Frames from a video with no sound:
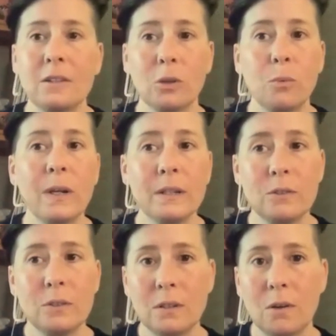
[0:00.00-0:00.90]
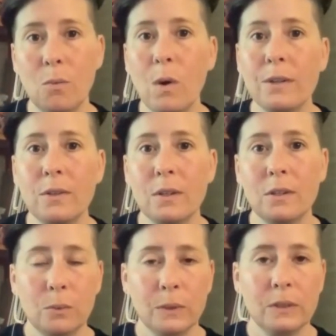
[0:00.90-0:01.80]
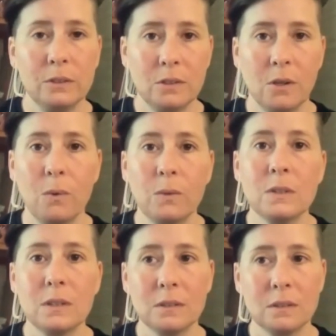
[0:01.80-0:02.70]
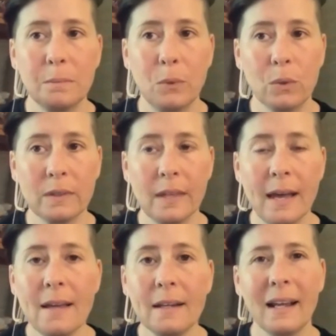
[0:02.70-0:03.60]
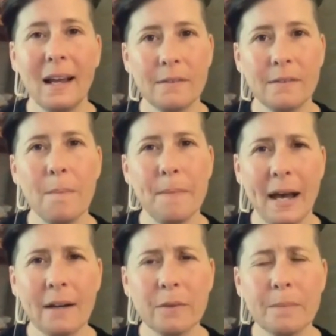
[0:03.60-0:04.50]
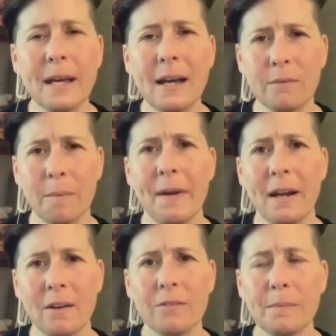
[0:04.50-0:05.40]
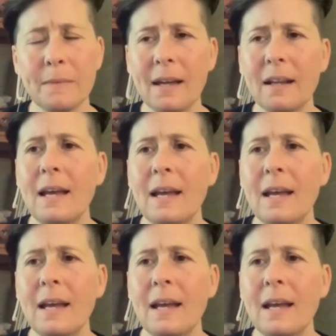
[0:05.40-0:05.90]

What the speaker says: So I want you to know what you can do with stones to support that and kind of come back from that and repair from that.